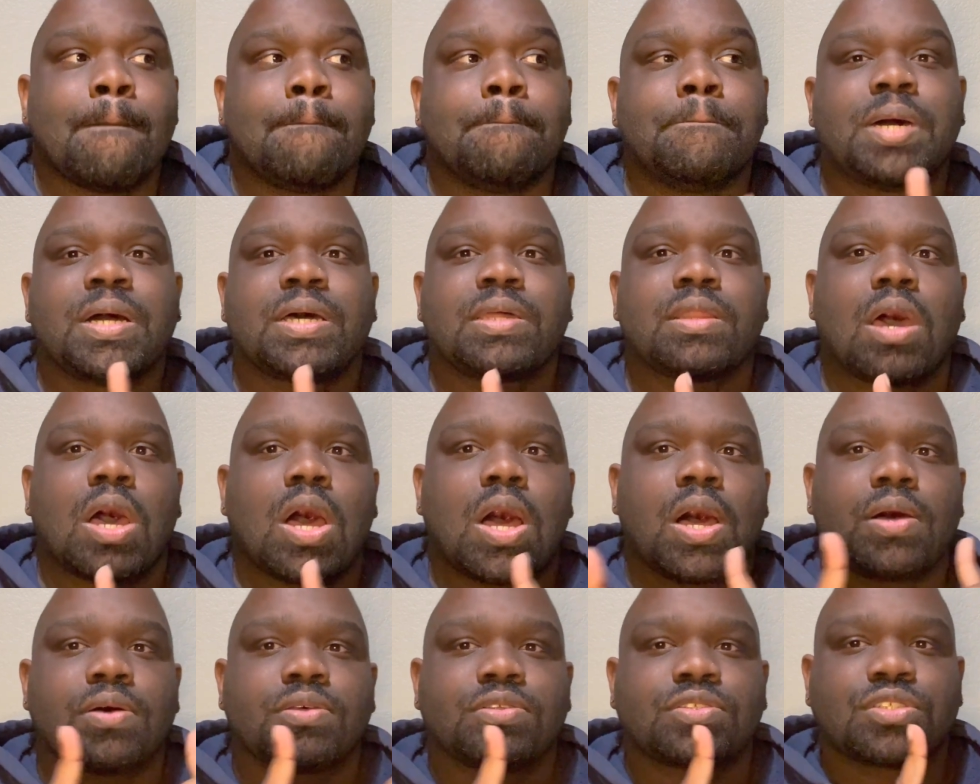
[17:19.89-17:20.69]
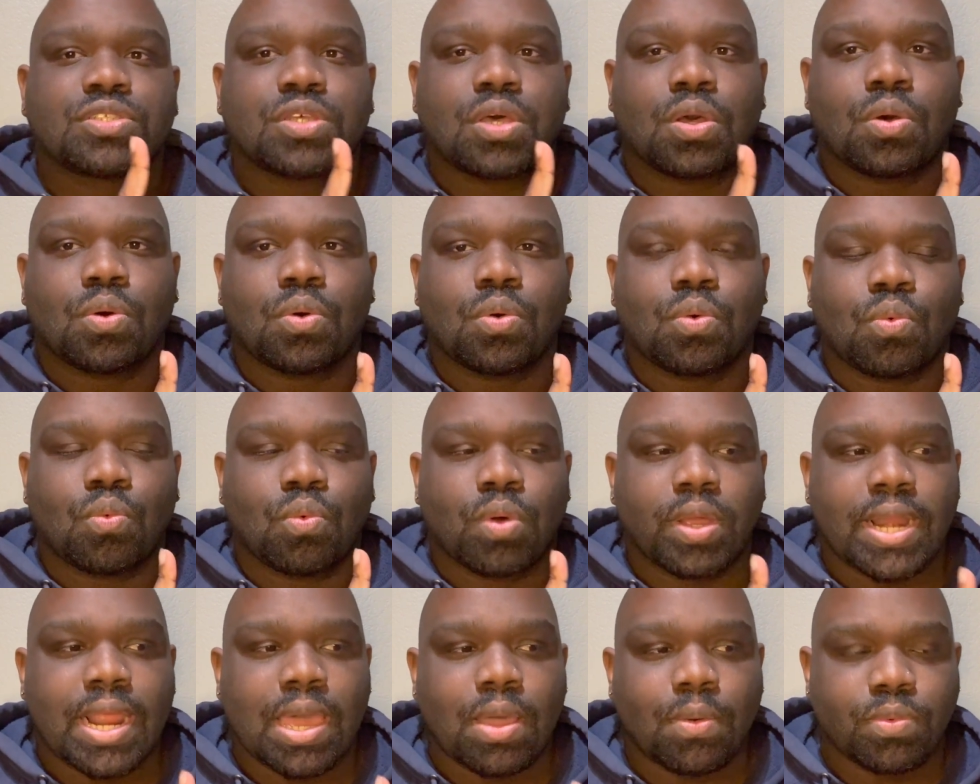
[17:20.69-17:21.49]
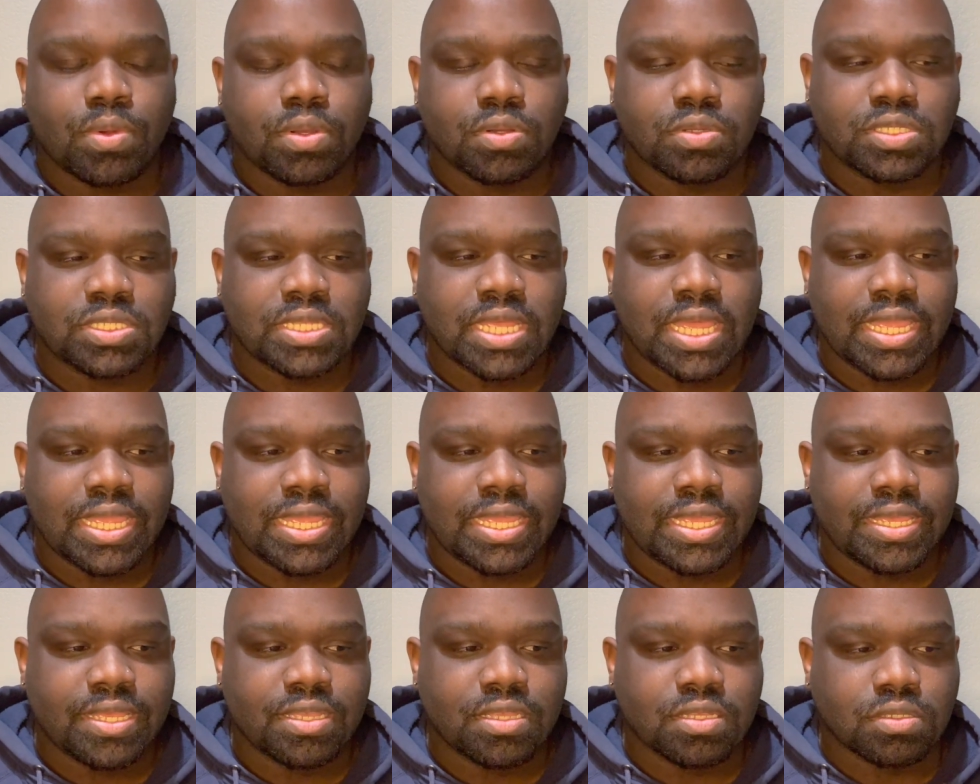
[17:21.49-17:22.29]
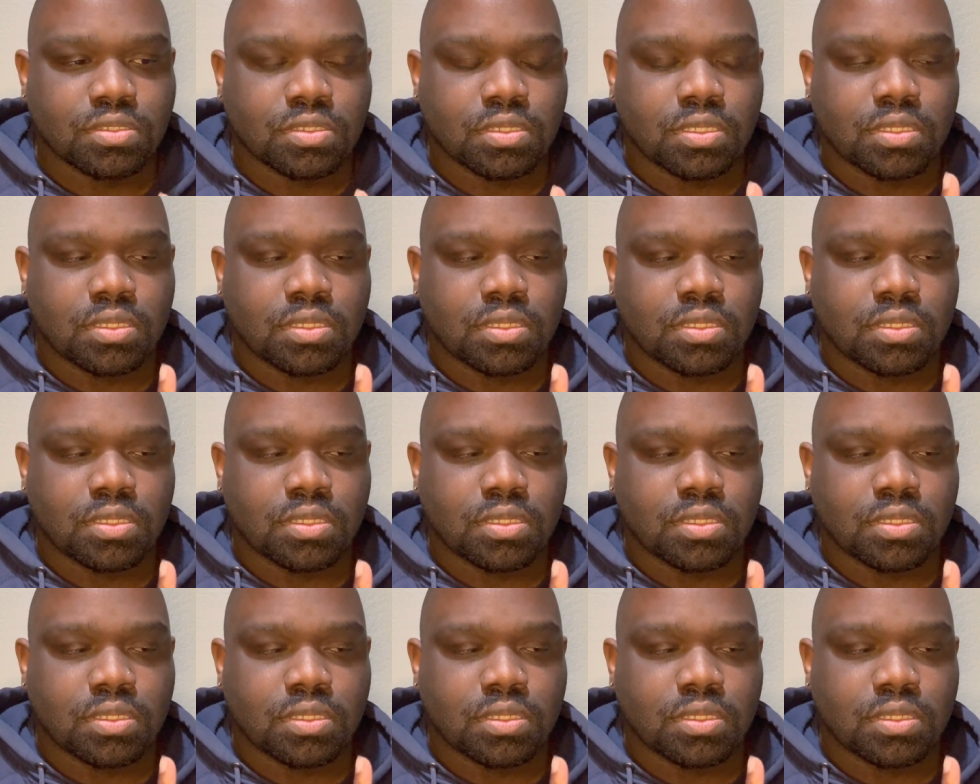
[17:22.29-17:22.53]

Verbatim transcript: But also what I will say is